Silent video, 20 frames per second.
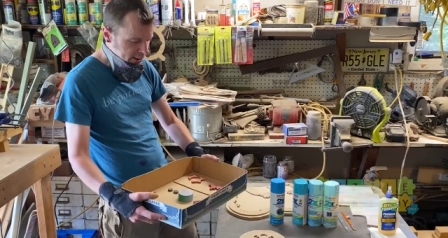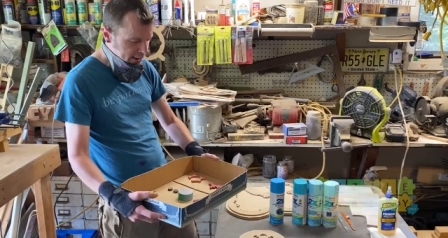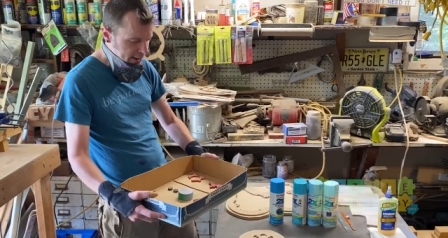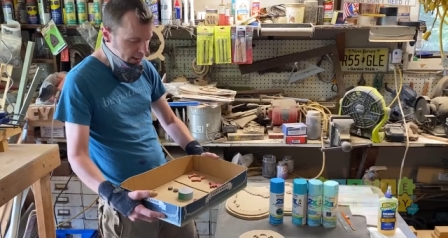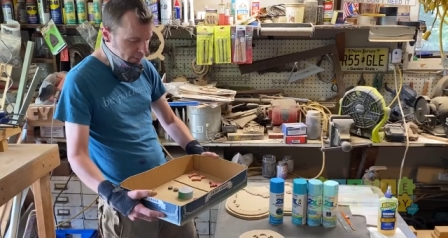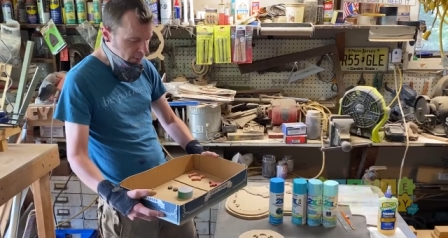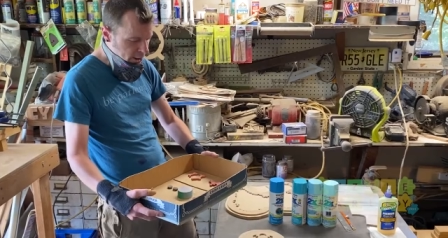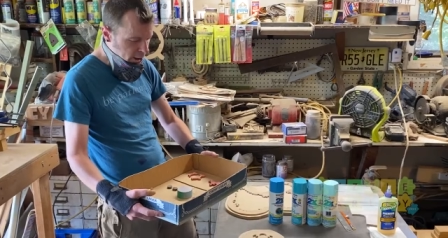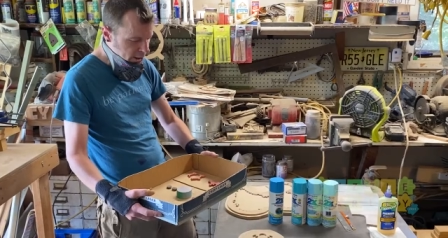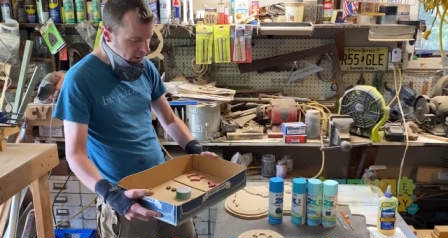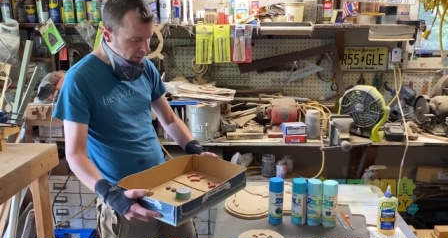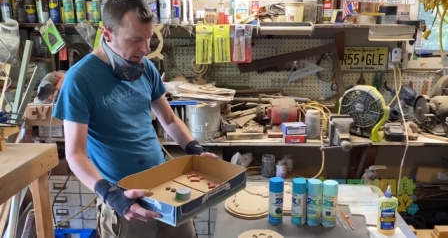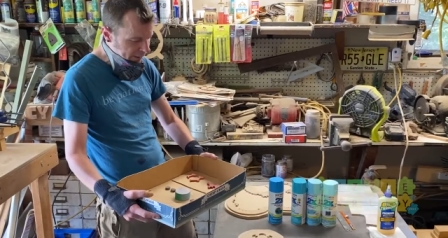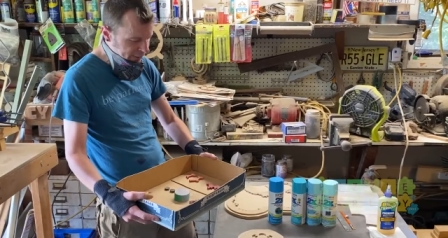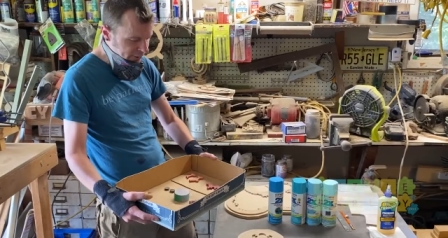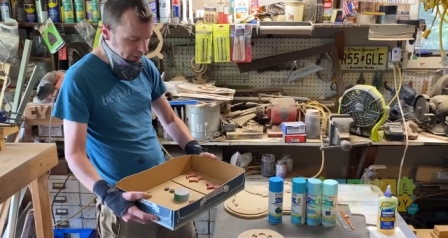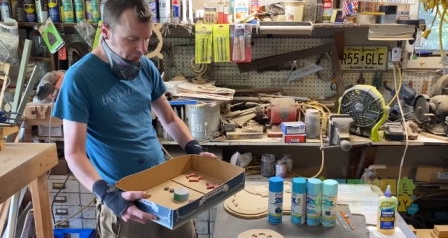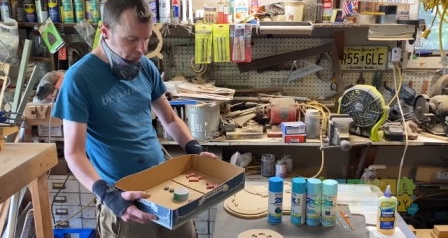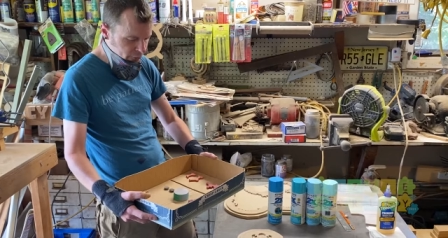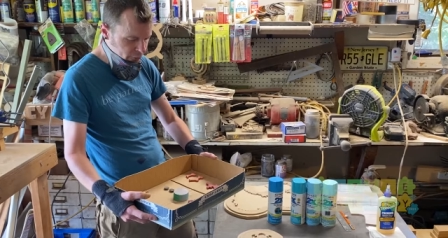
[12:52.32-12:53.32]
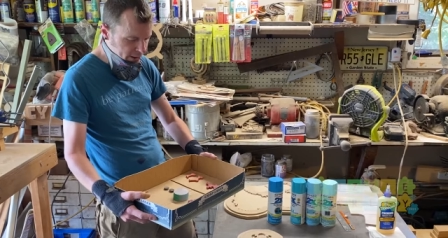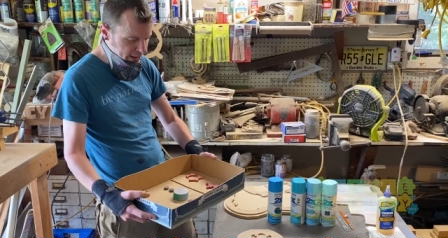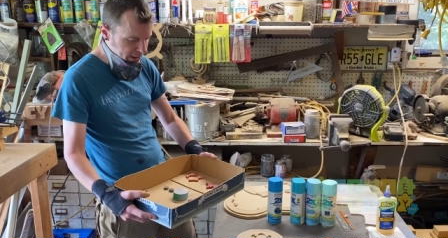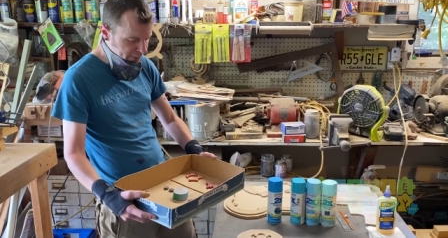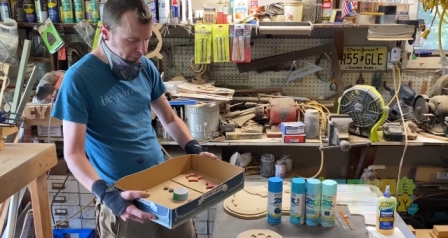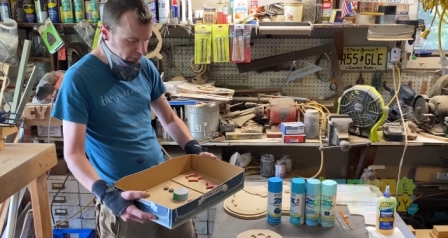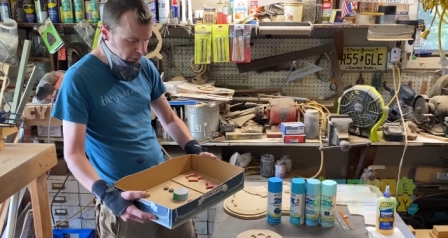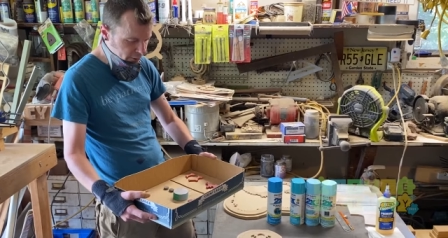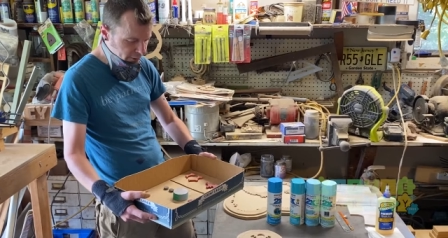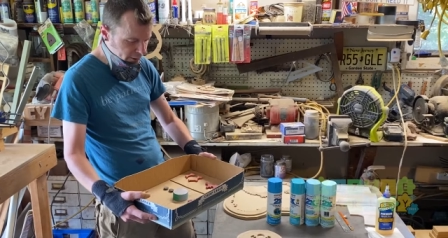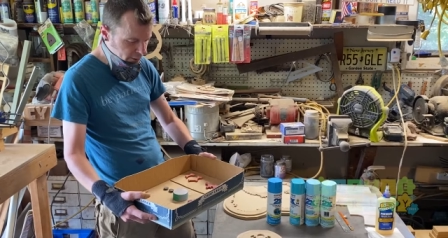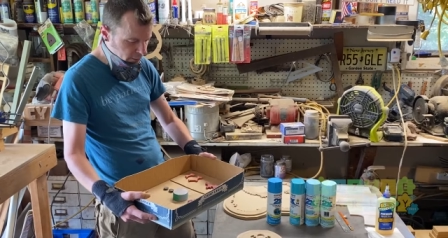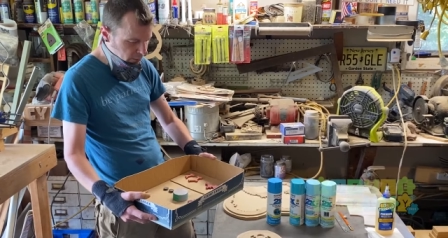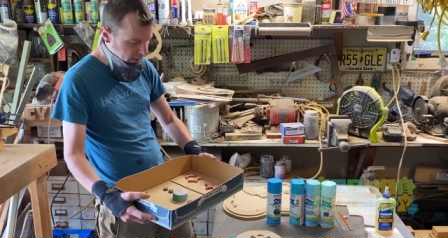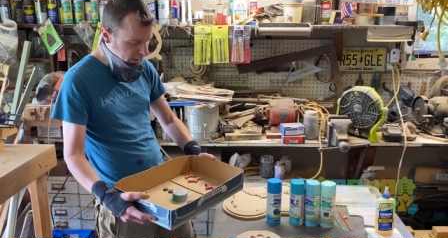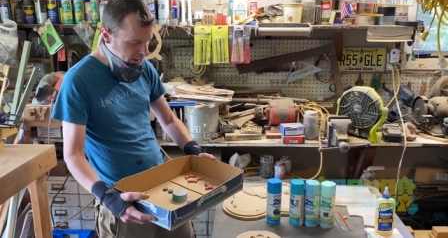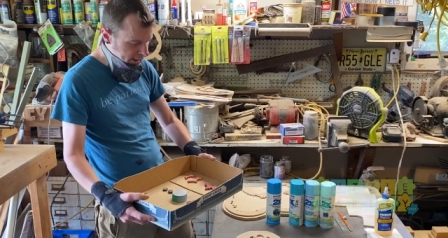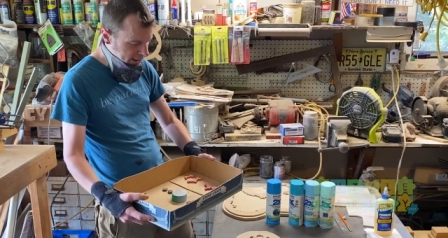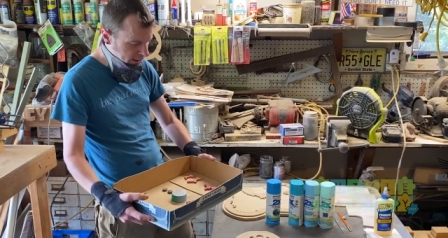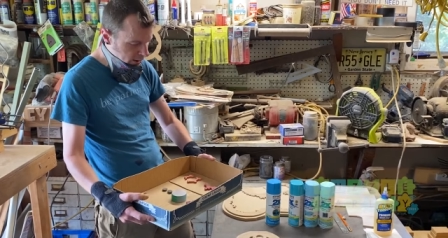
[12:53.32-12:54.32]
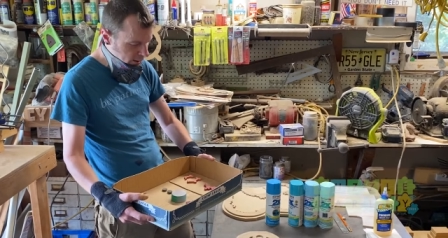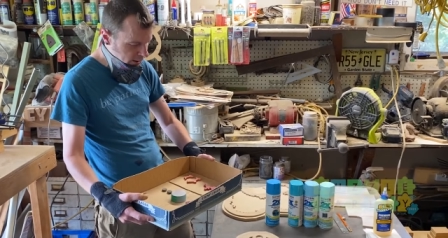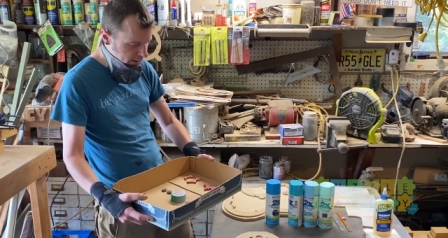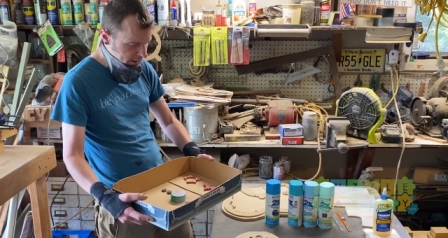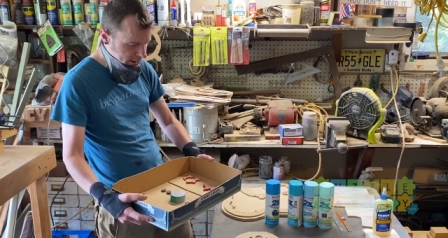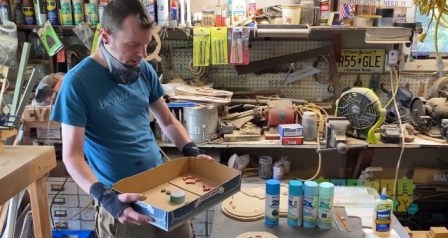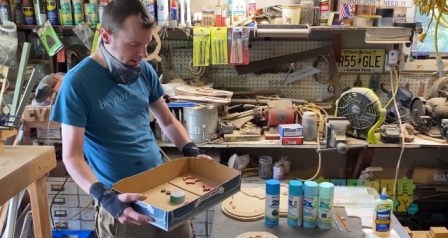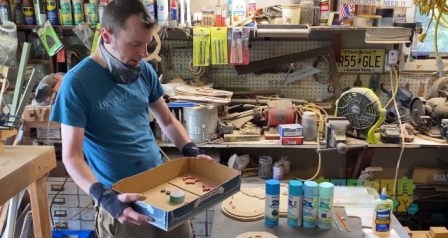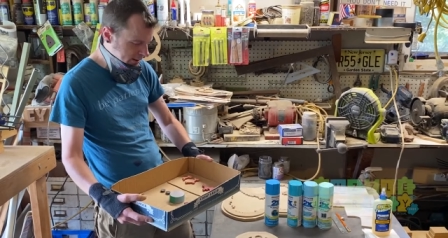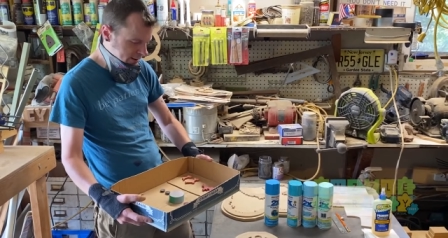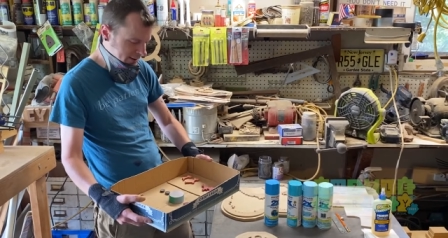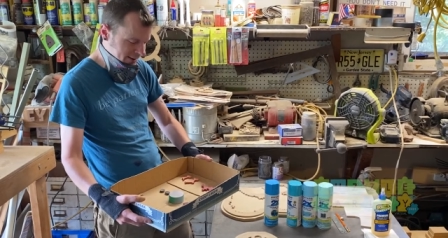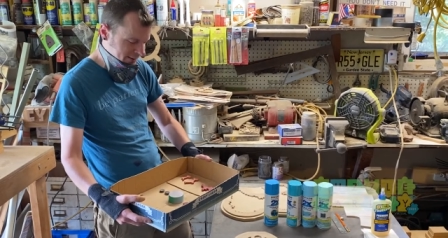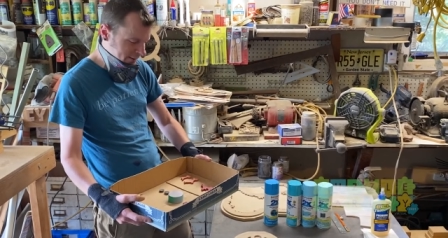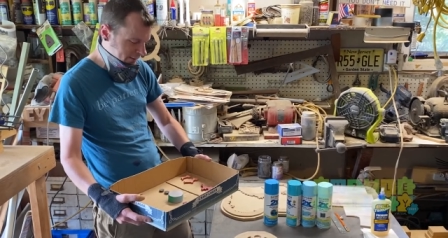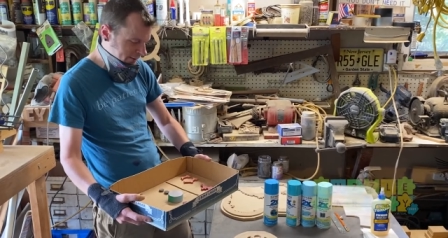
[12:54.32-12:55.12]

Now we're going to let these dry for a little while, uh, you know,